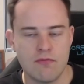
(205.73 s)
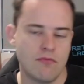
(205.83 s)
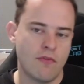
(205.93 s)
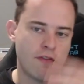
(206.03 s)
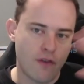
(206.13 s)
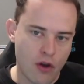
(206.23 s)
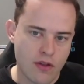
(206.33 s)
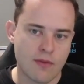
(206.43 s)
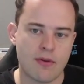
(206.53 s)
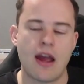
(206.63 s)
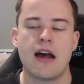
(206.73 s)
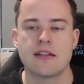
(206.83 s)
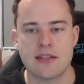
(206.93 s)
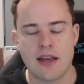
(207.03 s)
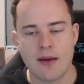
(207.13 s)
further
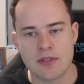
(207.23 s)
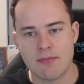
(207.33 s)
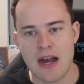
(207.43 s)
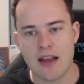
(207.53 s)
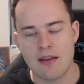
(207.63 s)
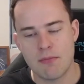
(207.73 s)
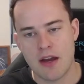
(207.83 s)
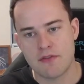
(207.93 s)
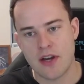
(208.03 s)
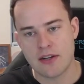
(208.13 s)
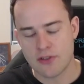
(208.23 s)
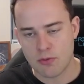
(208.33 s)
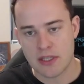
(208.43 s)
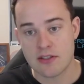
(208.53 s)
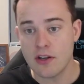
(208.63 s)
cards that come to market might find a little
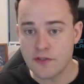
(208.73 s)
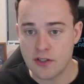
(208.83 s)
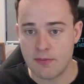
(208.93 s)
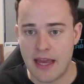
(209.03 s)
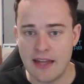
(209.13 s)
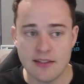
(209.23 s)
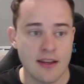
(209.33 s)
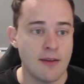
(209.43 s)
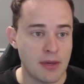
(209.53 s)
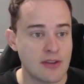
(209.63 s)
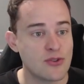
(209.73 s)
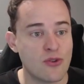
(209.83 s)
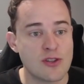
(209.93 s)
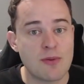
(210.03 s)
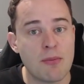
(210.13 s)
bit softer demand because all
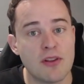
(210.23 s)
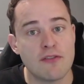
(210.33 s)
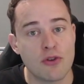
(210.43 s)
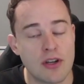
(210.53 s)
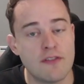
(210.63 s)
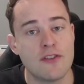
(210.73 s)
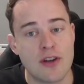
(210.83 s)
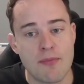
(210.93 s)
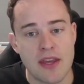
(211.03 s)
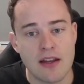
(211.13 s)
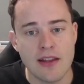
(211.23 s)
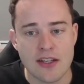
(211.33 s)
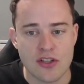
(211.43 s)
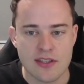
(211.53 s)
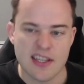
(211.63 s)
those people have already filled up their
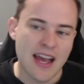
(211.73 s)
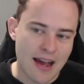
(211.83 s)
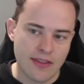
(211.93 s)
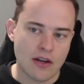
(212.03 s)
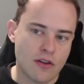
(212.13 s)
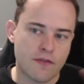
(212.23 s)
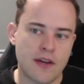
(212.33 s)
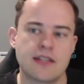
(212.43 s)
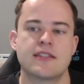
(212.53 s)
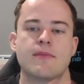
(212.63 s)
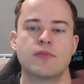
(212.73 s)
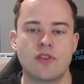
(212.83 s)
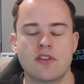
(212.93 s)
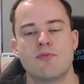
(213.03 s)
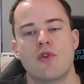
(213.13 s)
collections, and that'll affect some
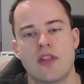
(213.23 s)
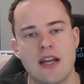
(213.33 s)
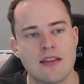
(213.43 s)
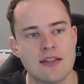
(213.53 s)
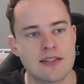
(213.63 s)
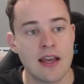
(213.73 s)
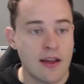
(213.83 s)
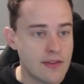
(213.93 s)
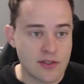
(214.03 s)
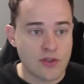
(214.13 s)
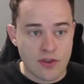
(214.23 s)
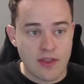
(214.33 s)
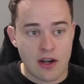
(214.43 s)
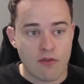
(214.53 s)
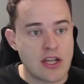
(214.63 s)
slots more than others. There's also
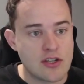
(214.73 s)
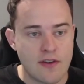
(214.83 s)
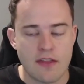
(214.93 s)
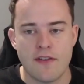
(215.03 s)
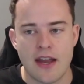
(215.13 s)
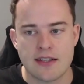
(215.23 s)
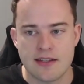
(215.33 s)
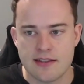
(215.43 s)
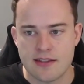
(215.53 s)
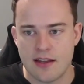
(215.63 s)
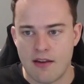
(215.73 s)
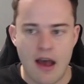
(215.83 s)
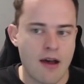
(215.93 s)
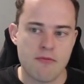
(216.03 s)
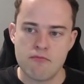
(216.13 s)
then a range of other factors that
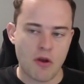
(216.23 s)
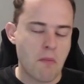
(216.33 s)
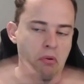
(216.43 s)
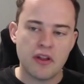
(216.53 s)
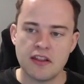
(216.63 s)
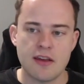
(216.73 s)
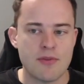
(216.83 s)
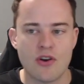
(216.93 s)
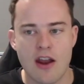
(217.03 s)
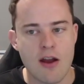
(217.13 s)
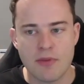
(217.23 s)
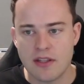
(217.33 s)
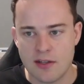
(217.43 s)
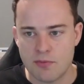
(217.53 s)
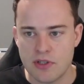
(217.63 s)
are completely beyond our
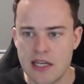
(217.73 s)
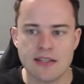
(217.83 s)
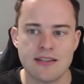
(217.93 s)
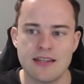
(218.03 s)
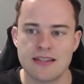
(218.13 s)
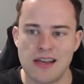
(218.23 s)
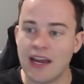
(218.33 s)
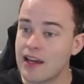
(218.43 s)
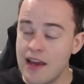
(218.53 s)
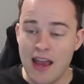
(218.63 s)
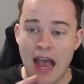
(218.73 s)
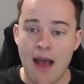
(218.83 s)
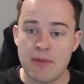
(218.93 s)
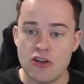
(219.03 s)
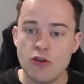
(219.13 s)
ability to predict, things like how
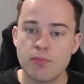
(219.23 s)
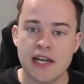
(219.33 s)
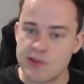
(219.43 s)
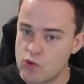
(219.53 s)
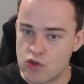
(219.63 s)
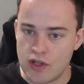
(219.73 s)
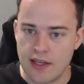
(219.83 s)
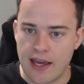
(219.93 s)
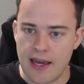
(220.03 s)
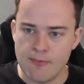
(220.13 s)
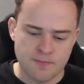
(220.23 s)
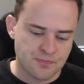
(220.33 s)
many new players will join the game.